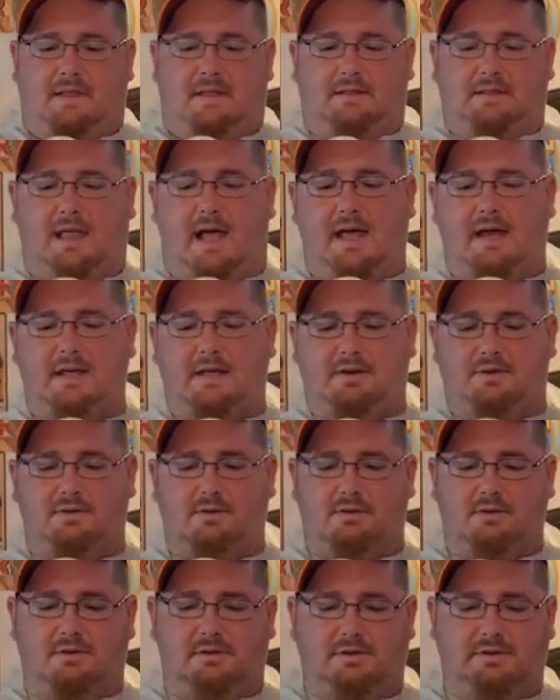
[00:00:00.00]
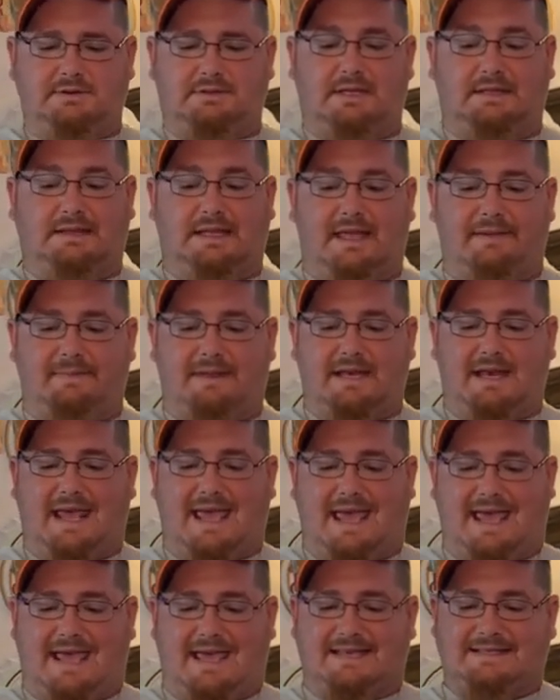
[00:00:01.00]
Kugel's Lemon
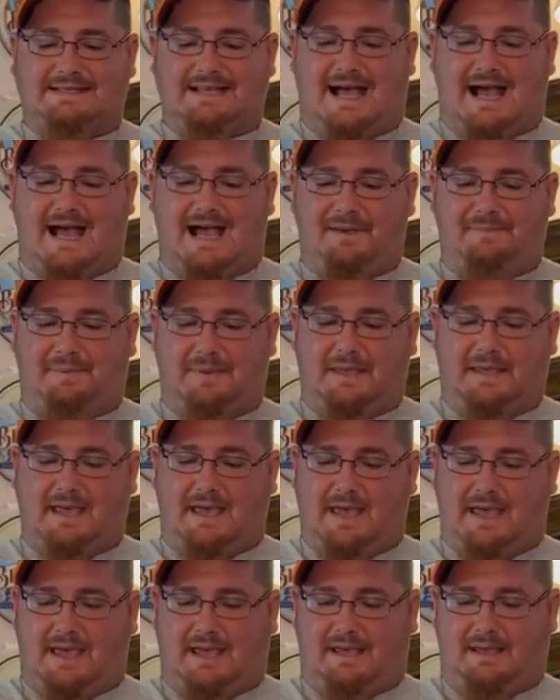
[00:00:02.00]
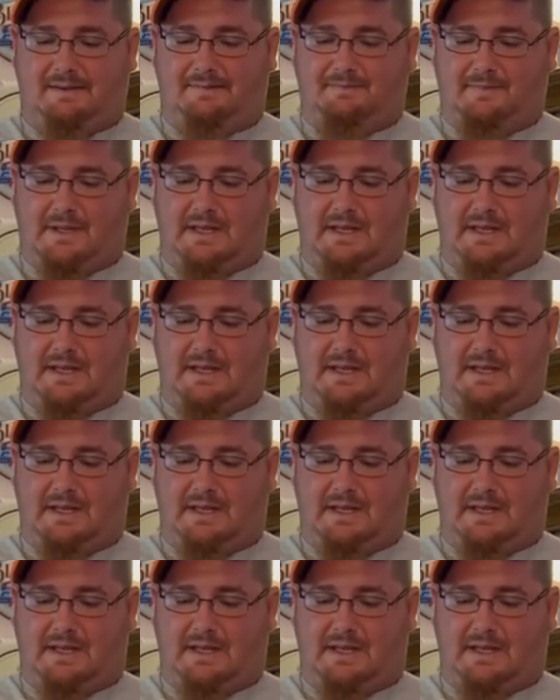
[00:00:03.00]
Haze IPA.